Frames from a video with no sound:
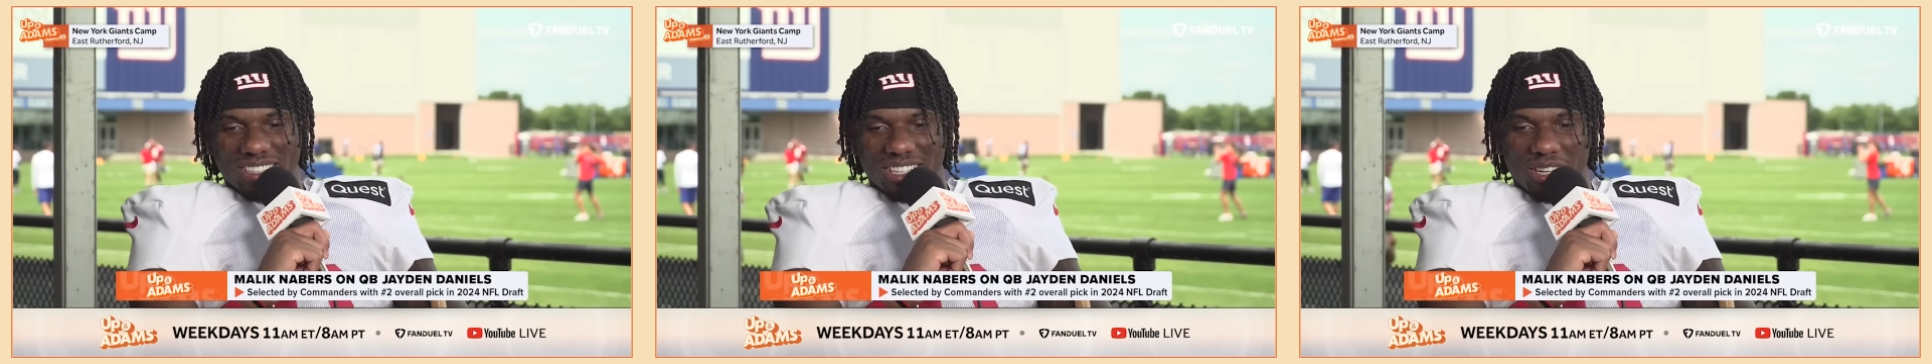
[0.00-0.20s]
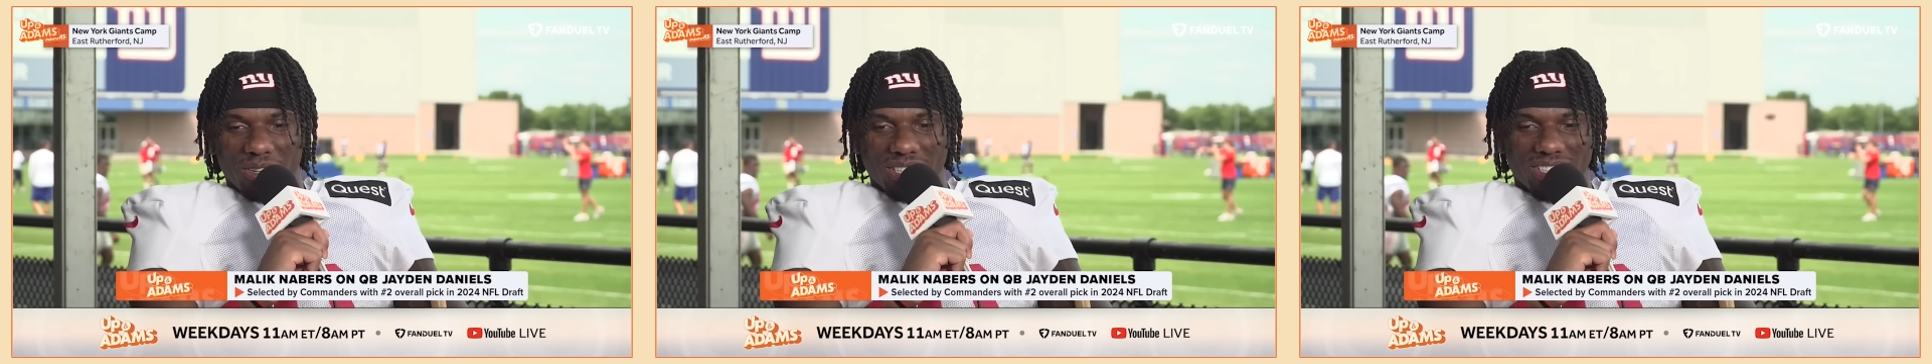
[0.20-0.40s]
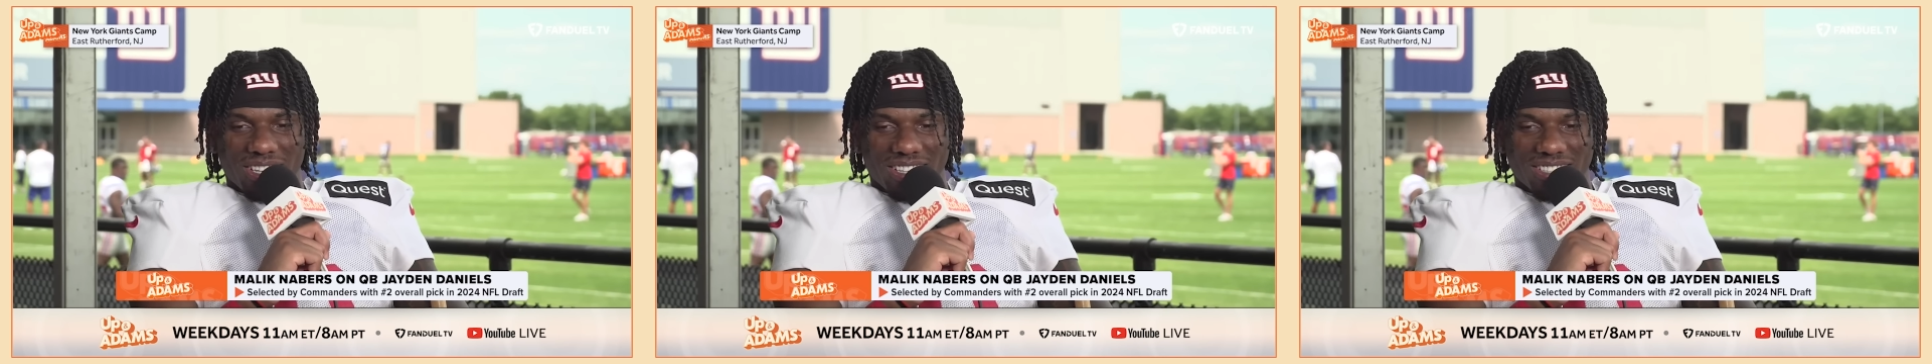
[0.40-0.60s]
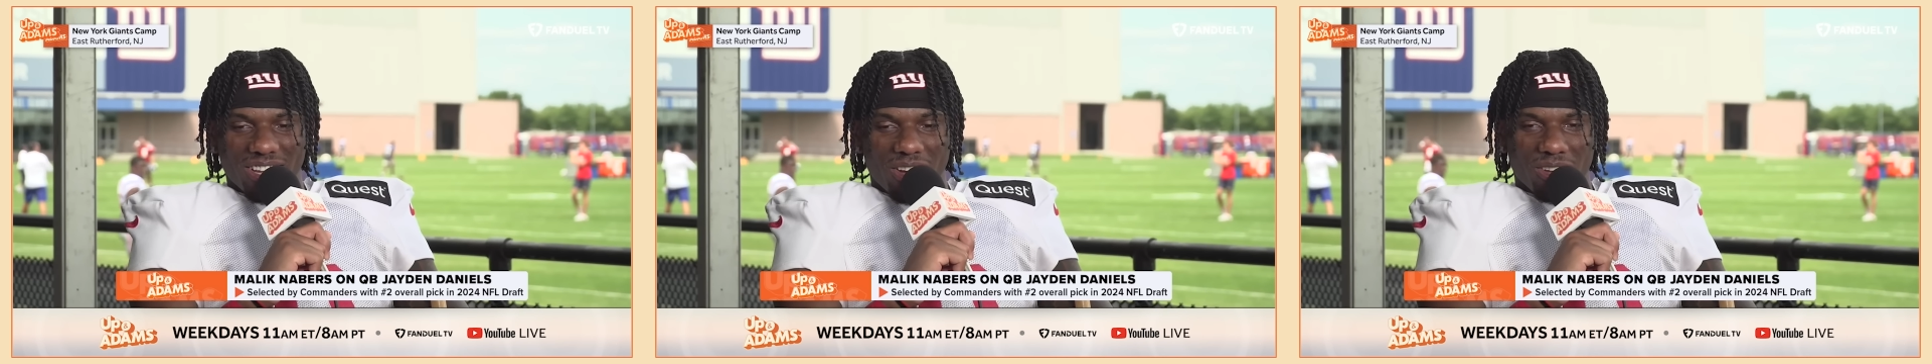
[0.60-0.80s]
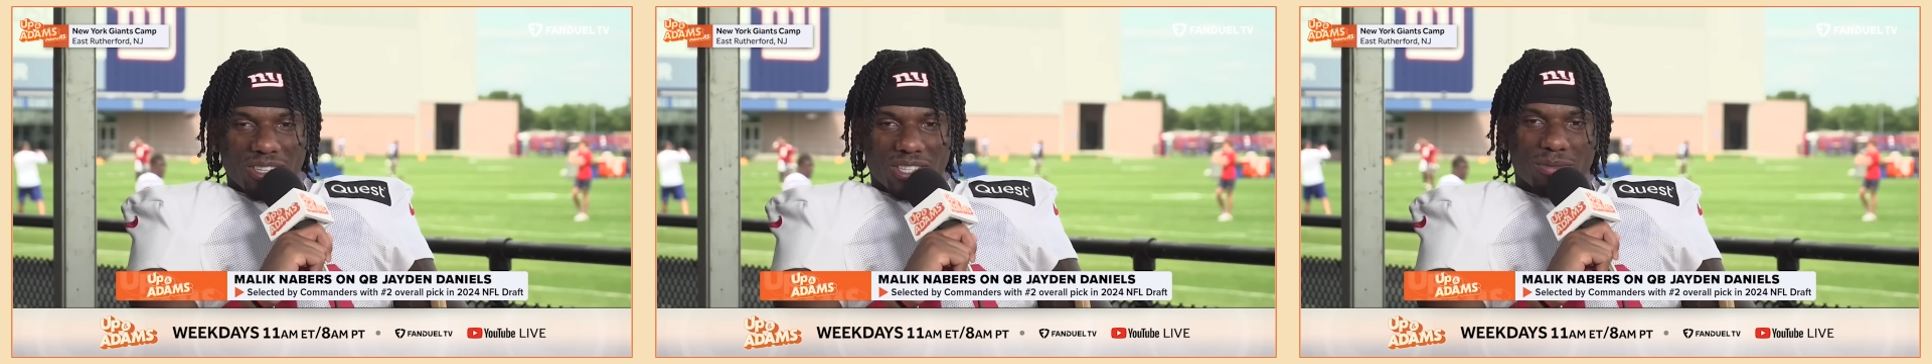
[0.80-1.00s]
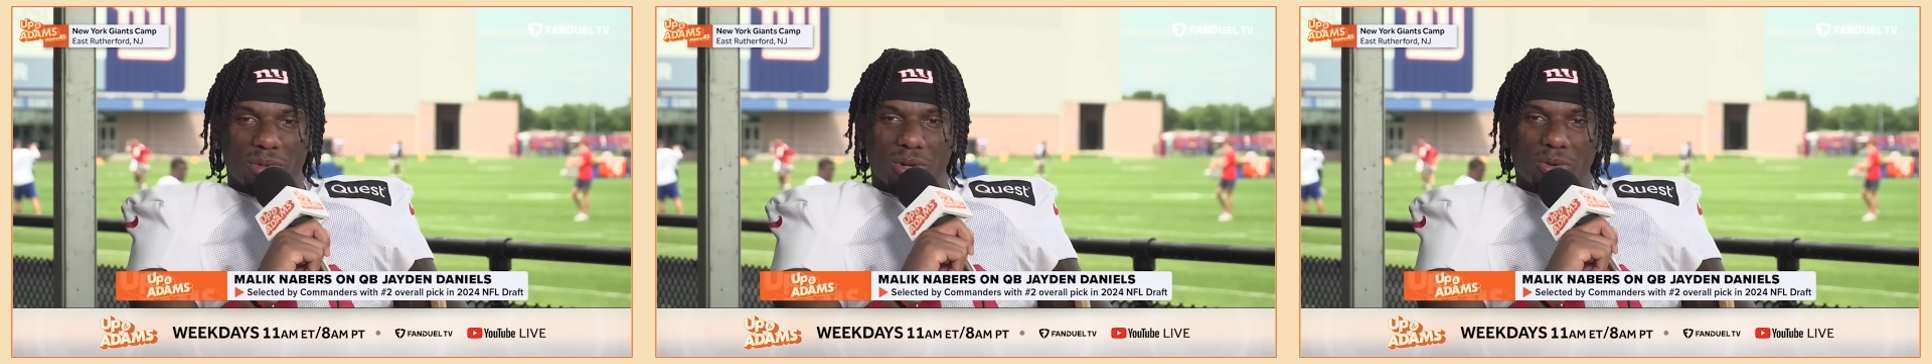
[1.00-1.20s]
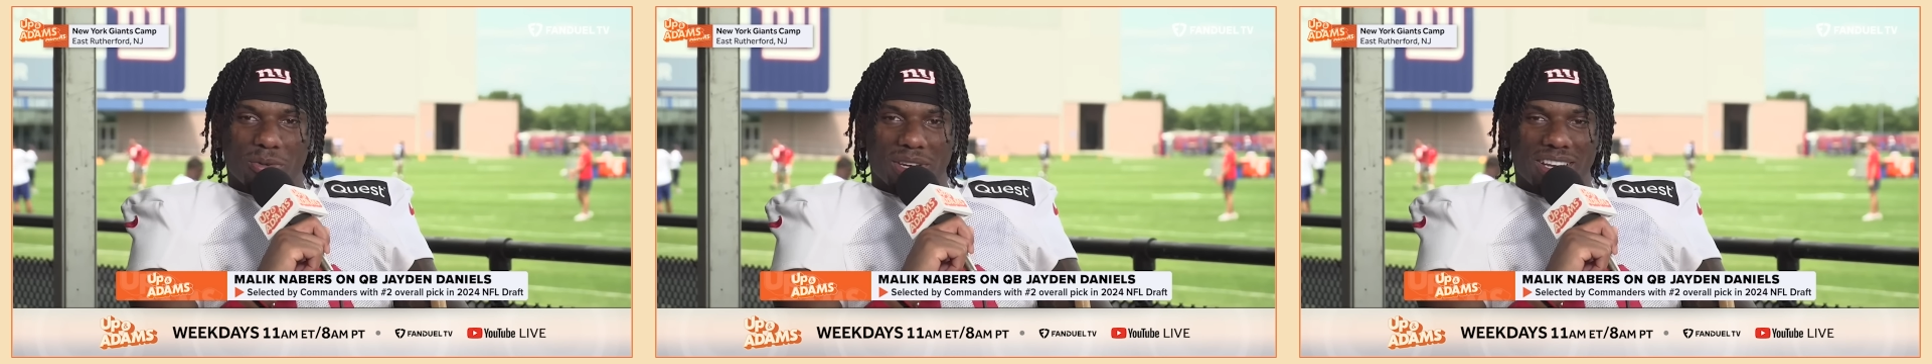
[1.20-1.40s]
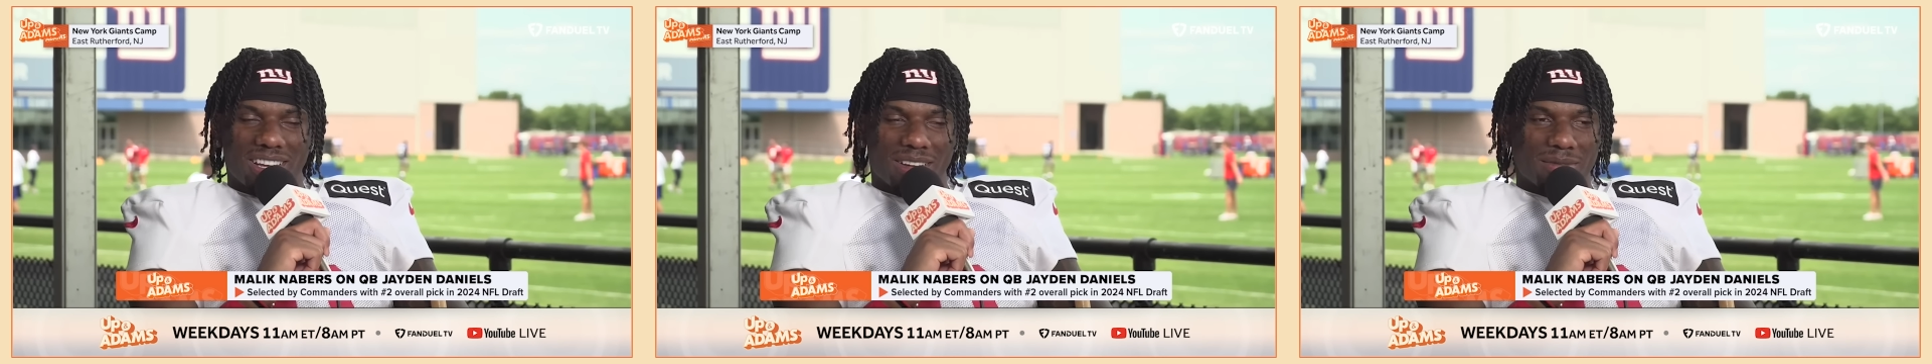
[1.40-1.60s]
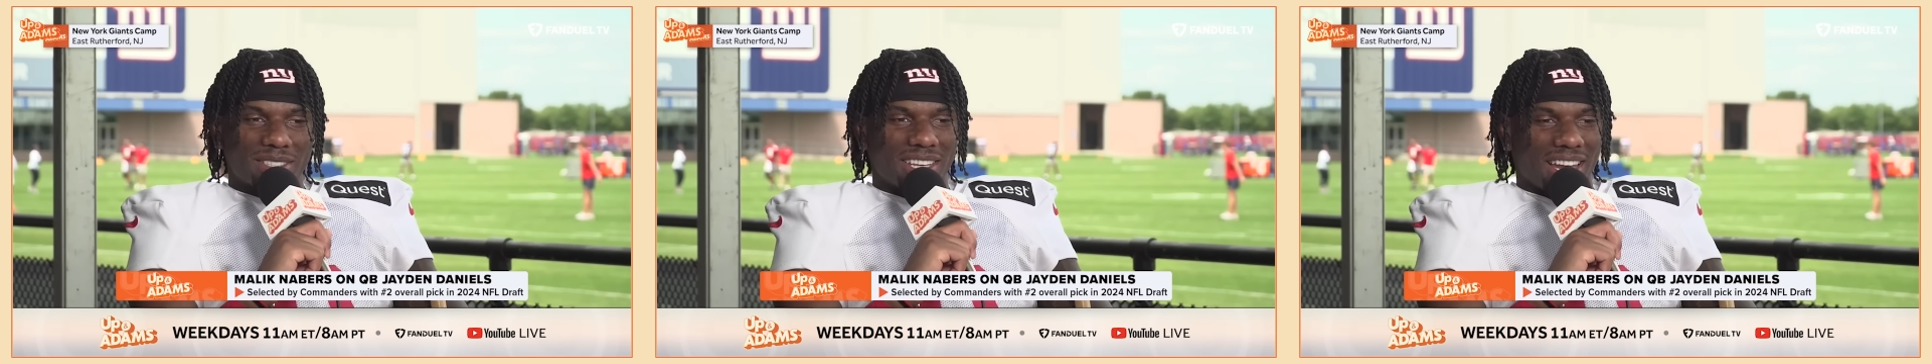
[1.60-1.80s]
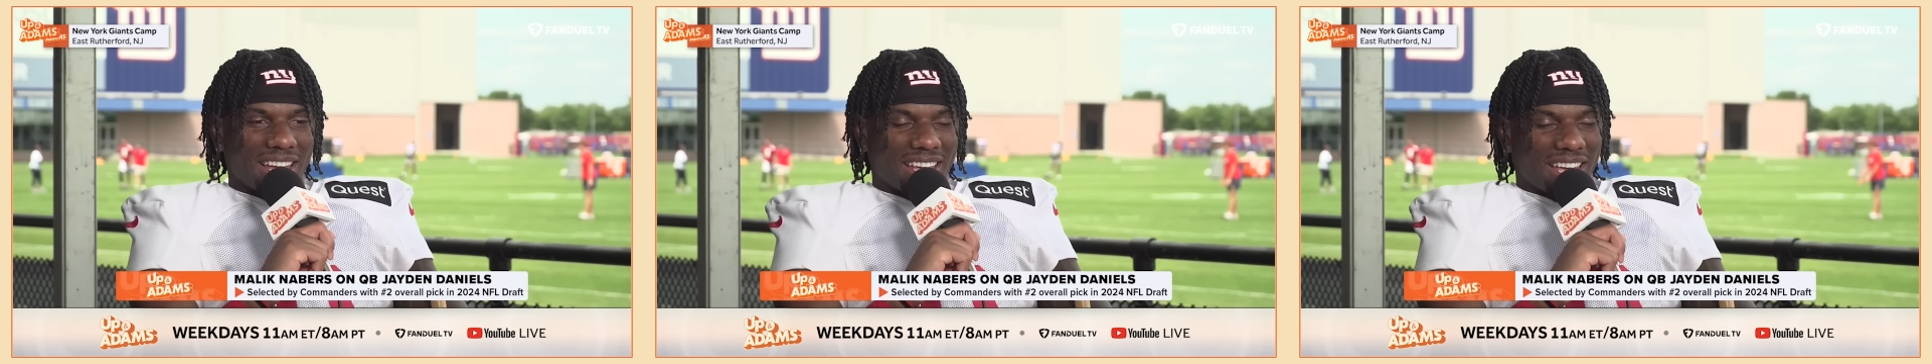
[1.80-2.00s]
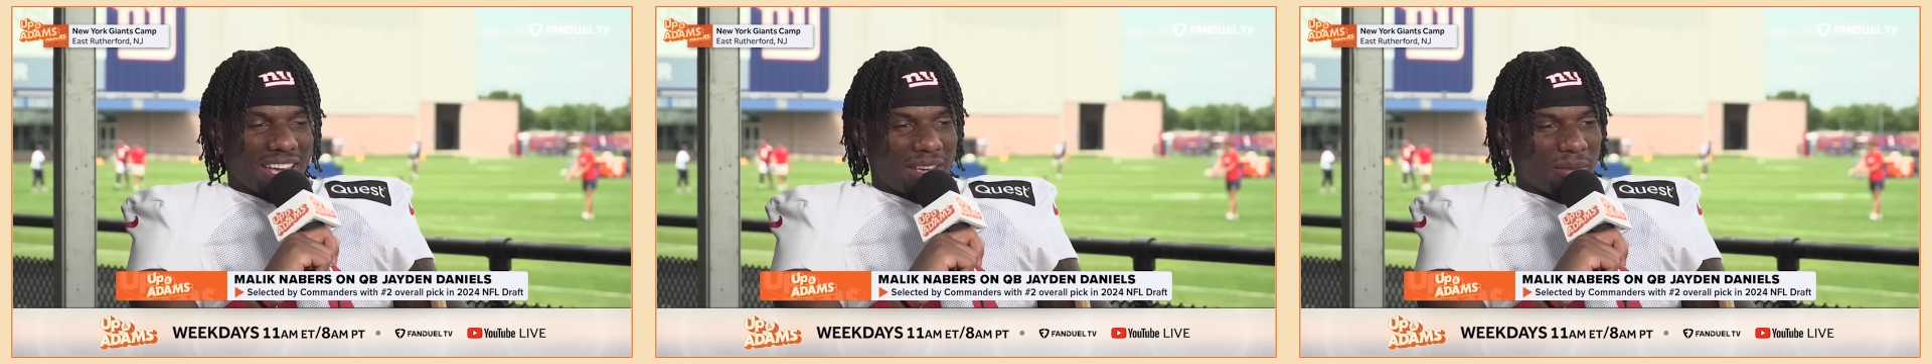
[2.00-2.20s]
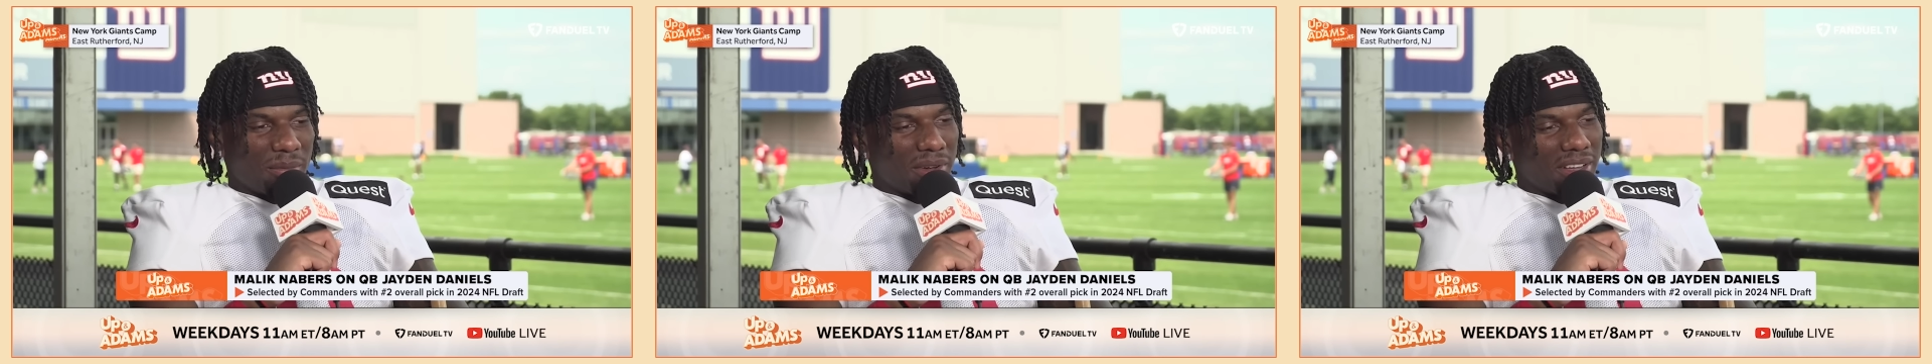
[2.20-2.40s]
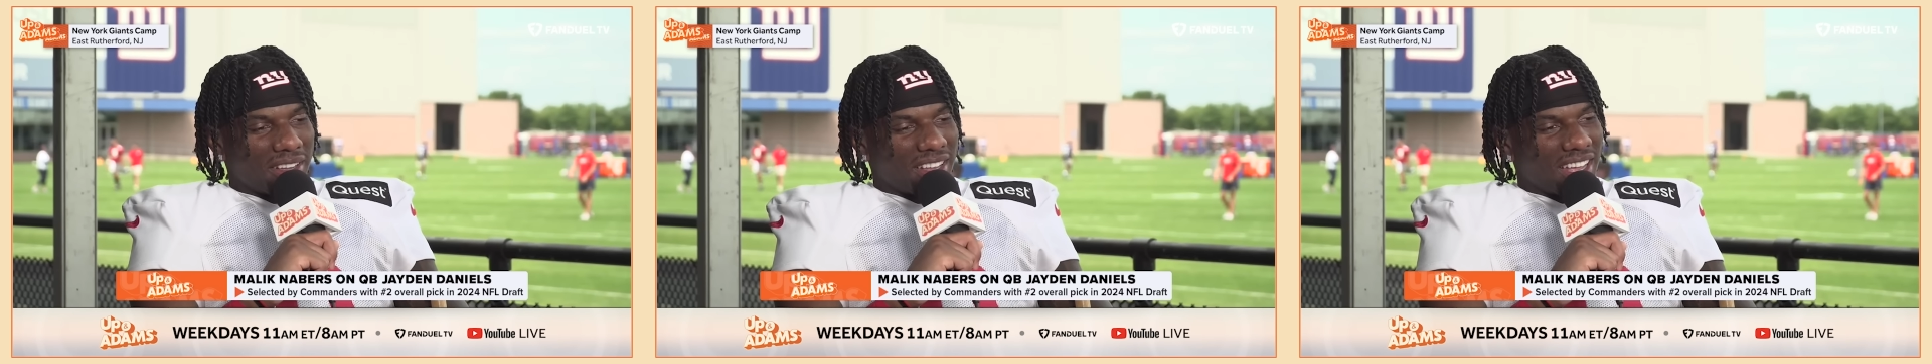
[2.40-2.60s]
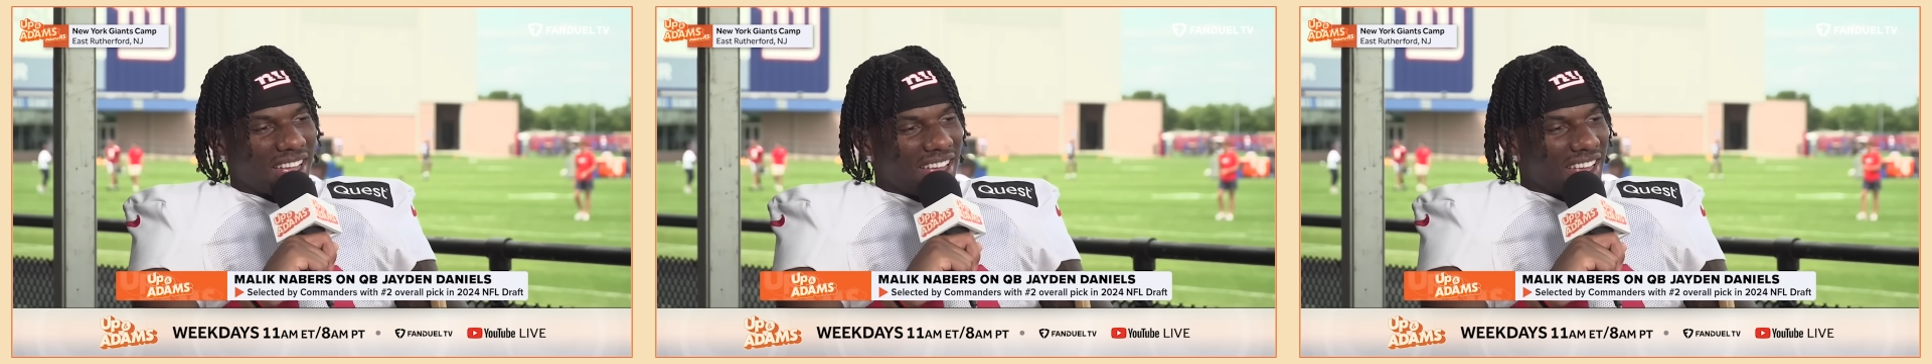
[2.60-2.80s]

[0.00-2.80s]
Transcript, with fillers: you know, it's it's all smoke when it comes to that game, but